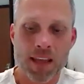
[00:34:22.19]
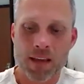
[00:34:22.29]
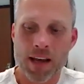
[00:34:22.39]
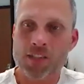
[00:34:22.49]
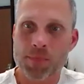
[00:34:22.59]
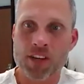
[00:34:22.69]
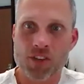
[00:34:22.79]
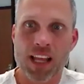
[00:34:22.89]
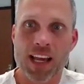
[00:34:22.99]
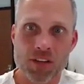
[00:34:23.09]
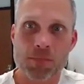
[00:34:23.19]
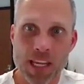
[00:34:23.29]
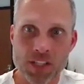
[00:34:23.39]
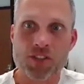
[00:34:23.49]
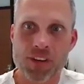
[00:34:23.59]
I specialize in
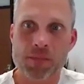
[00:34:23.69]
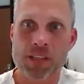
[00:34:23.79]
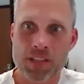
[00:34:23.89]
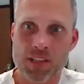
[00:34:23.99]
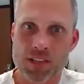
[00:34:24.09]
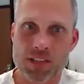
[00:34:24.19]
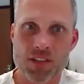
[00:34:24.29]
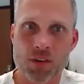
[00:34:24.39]
Main Street businesses.